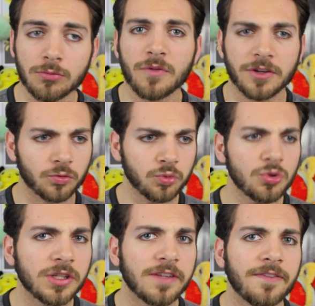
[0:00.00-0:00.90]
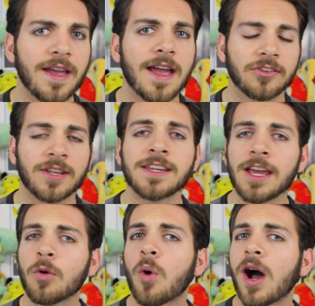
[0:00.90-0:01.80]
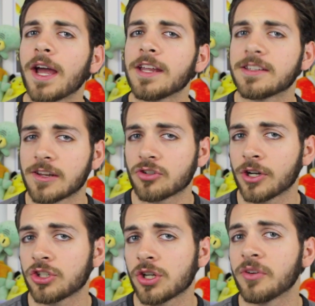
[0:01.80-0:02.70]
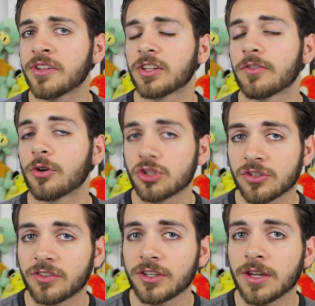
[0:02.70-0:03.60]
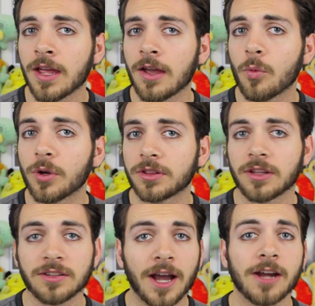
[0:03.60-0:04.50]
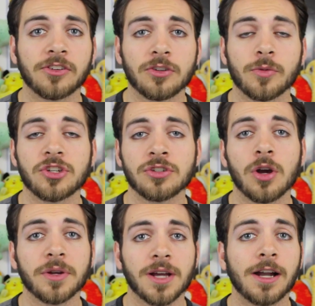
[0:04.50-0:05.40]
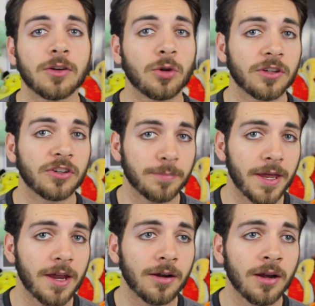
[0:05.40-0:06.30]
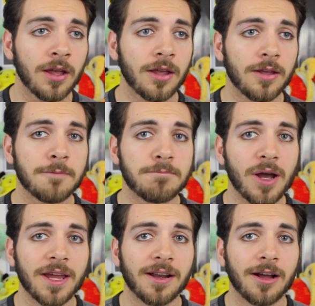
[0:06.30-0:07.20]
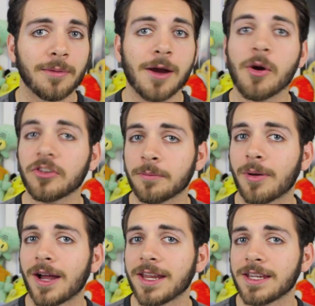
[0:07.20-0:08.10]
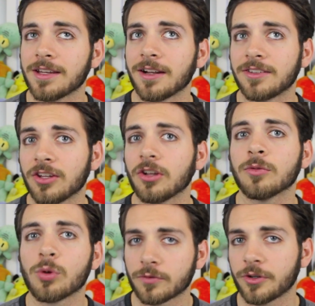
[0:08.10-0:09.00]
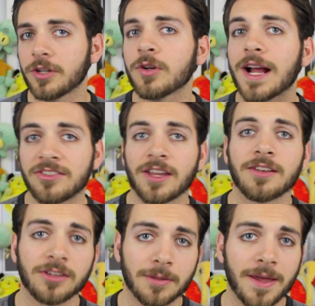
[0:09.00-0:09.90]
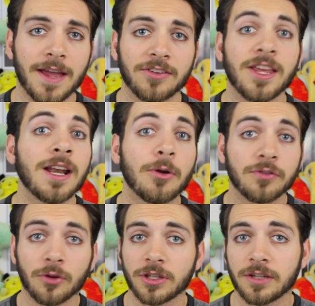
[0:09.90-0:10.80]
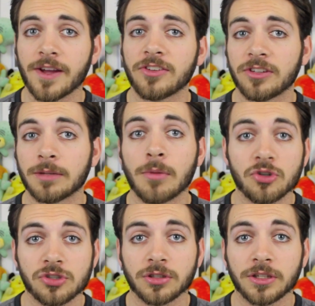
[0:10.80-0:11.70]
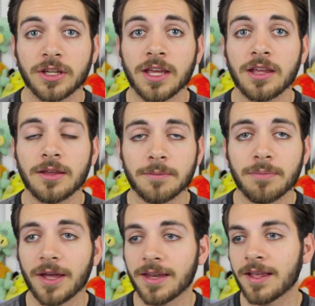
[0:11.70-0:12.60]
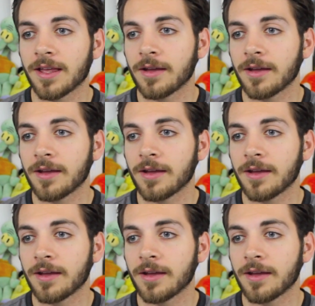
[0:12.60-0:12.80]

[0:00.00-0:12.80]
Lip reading: were moving really fast, and I get why, because they're trying to show a sense of urgency with the dire situation going on and all the despair. But I wasn't buying it until Wolverine got sent into the past. Then I was fully invested emotionally, but